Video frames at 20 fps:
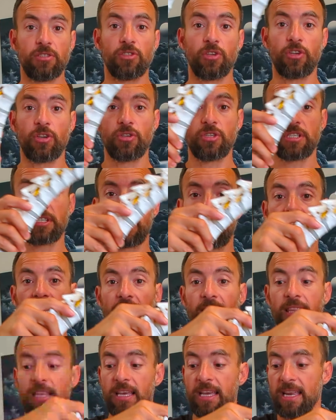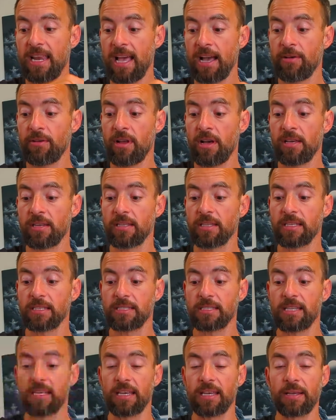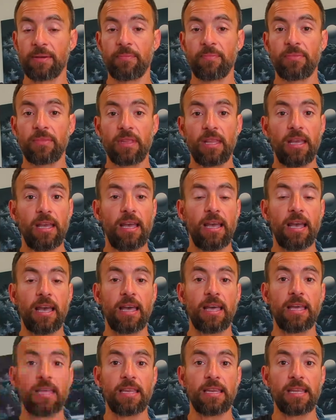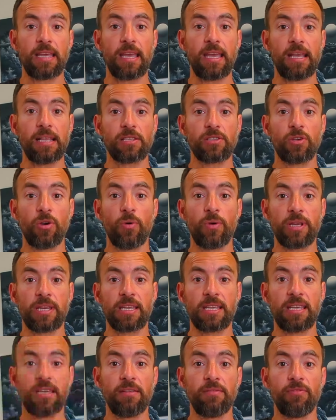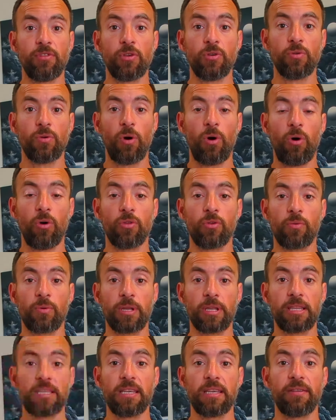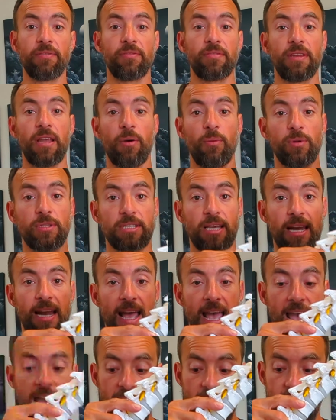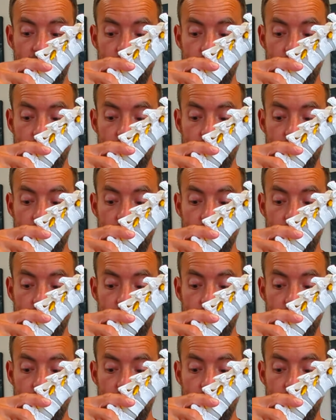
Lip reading: So you're just going to lay down onto this thing and it's going to give you all the relief. Now, what's going to